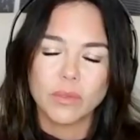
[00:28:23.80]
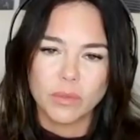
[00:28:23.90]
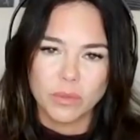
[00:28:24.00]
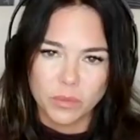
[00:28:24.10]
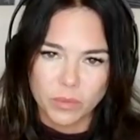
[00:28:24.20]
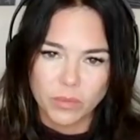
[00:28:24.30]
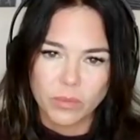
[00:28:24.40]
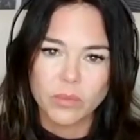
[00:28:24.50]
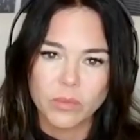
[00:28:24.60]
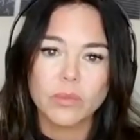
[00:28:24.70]

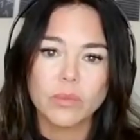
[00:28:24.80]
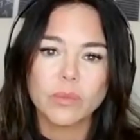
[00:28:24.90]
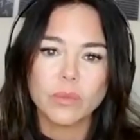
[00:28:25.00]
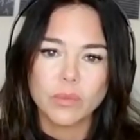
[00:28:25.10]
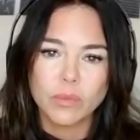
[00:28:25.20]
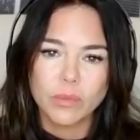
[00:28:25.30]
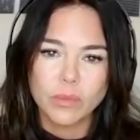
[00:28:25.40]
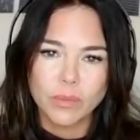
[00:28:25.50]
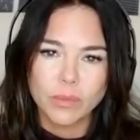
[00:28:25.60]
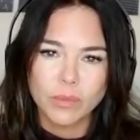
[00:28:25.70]

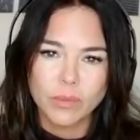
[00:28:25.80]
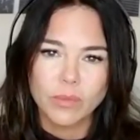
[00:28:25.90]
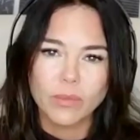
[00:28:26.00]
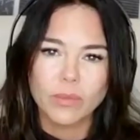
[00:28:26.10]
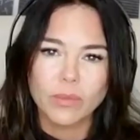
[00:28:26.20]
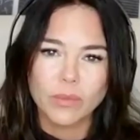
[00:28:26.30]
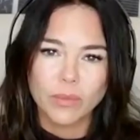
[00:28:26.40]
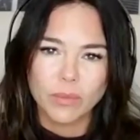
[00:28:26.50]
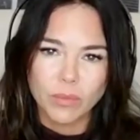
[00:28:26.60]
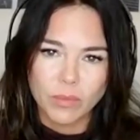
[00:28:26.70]

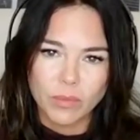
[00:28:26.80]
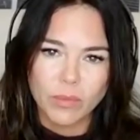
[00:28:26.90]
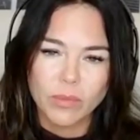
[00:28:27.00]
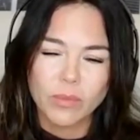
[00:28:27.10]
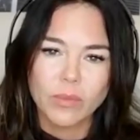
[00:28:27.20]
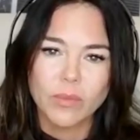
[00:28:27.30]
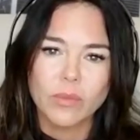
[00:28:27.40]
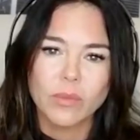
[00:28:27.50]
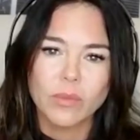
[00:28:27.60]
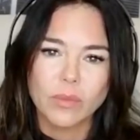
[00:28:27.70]

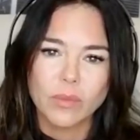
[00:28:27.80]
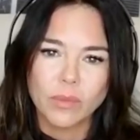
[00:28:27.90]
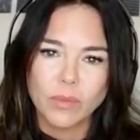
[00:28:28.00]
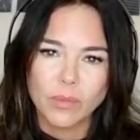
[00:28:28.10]
No words are spoken by the person on screen.